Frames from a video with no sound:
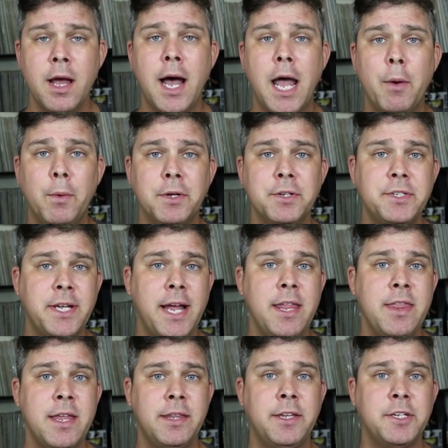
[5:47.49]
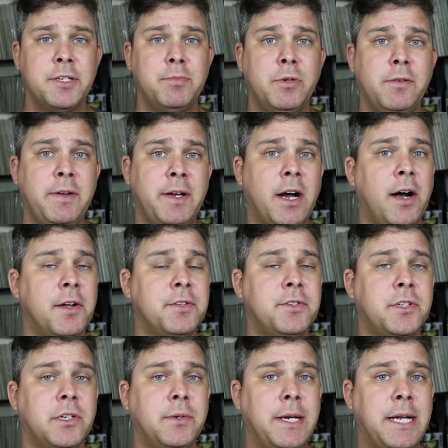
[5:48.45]
I will say that this movie
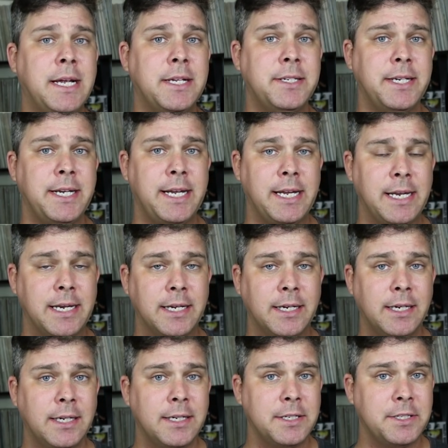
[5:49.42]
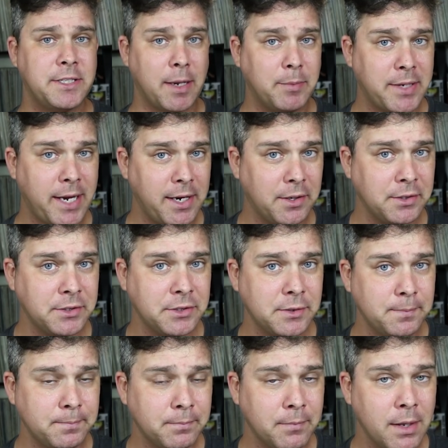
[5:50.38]
also is in subtitles,